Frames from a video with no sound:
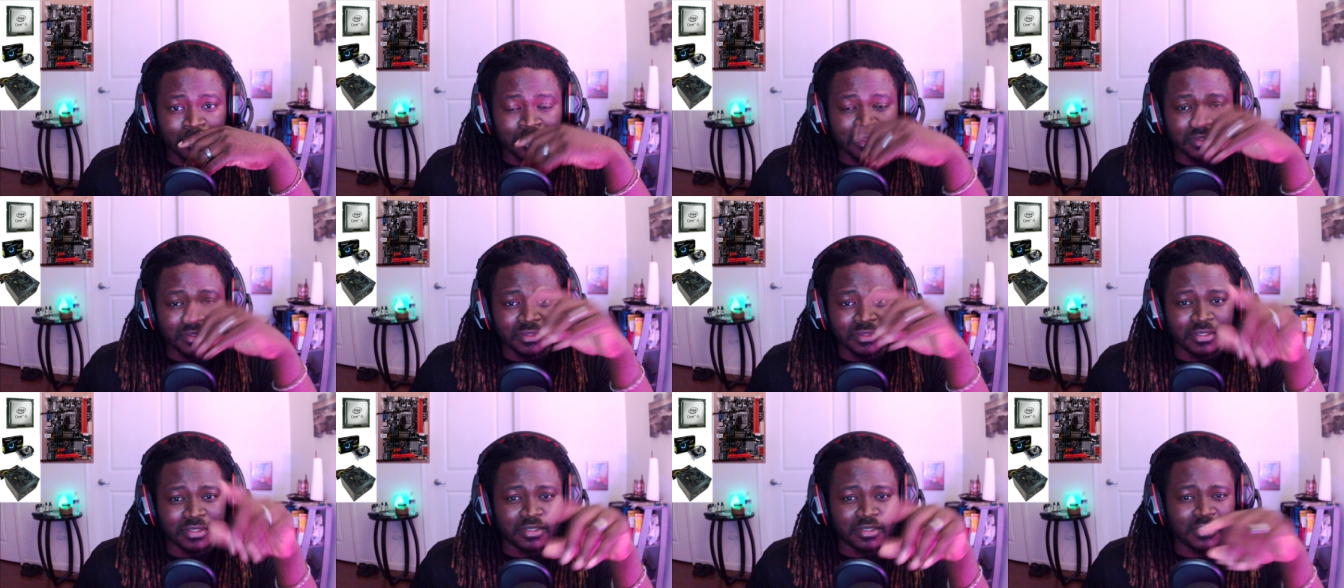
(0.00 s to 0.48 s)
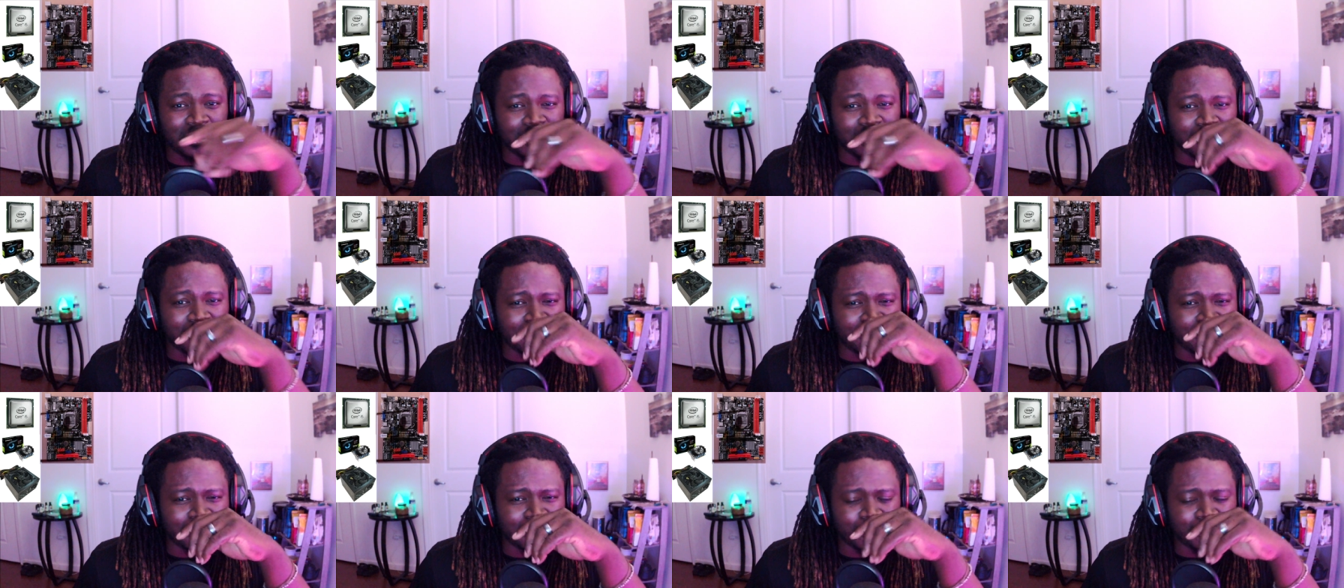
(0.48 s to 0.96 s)

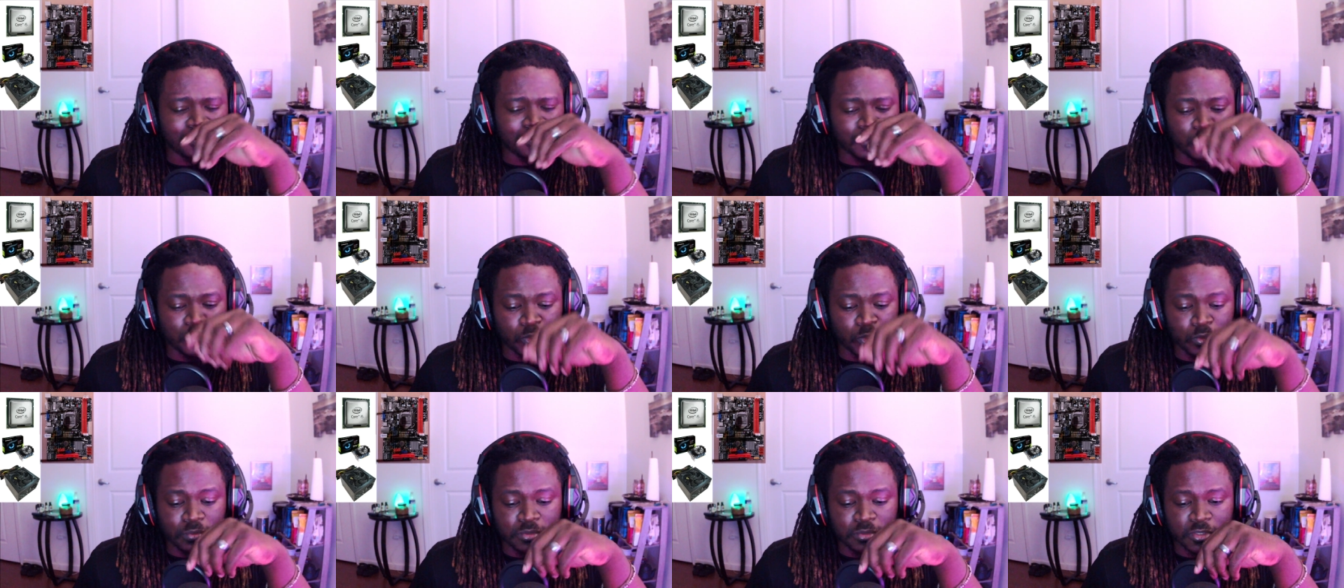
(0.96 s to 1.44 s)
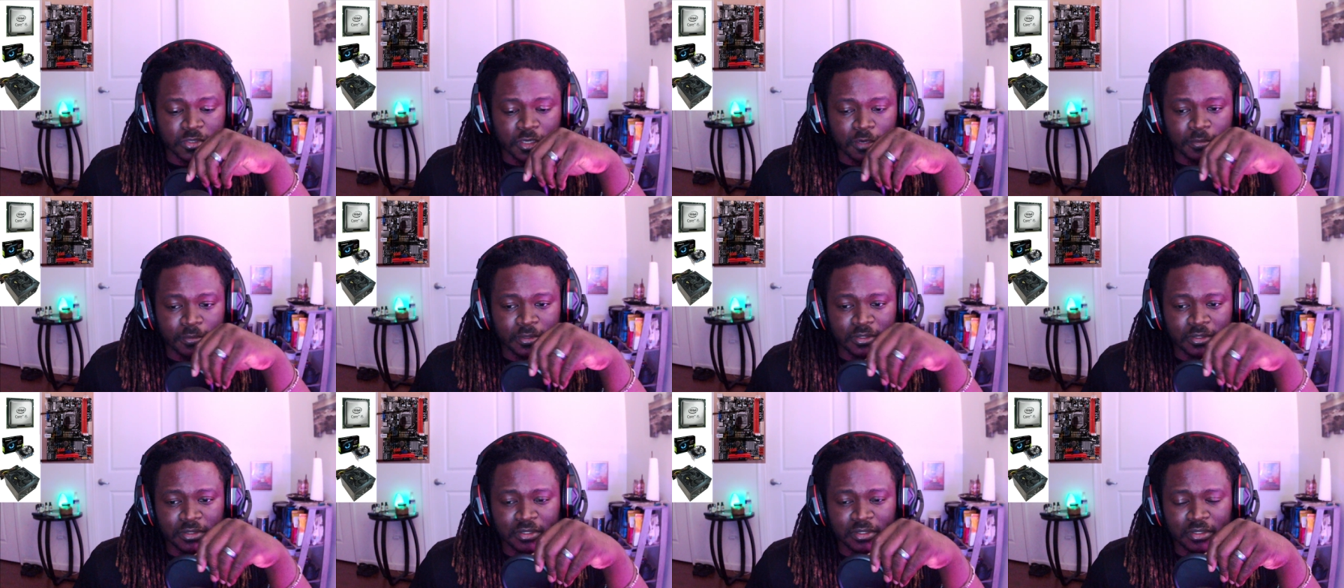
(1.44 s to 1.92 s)
The, oops, sorry
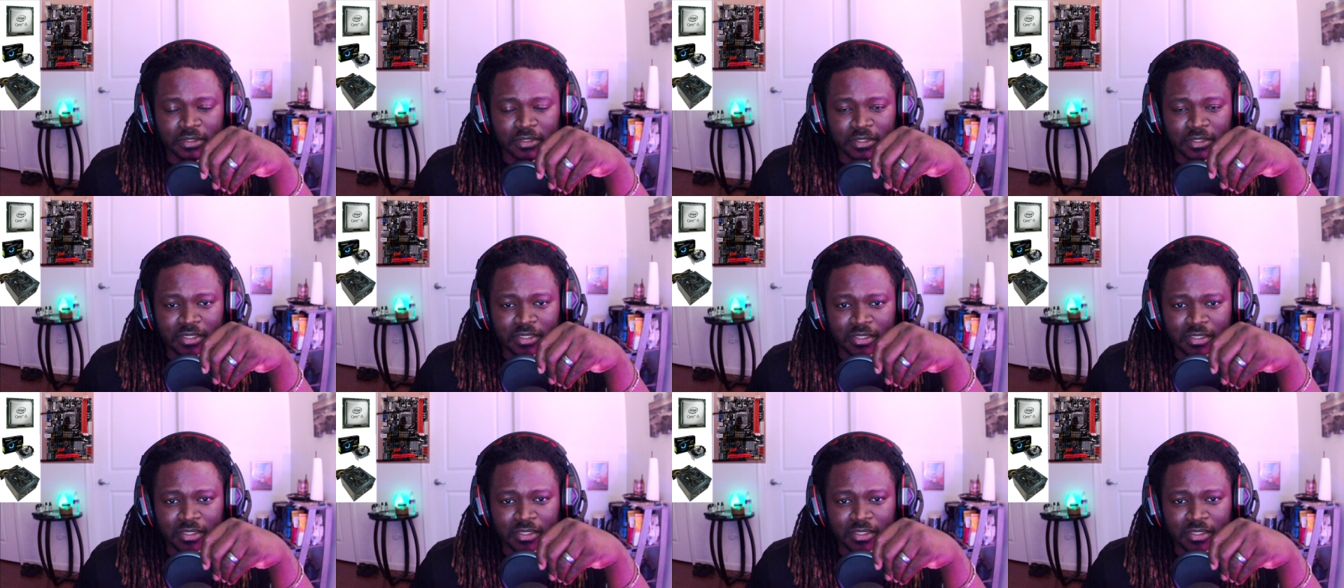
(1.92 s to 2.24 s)
about that.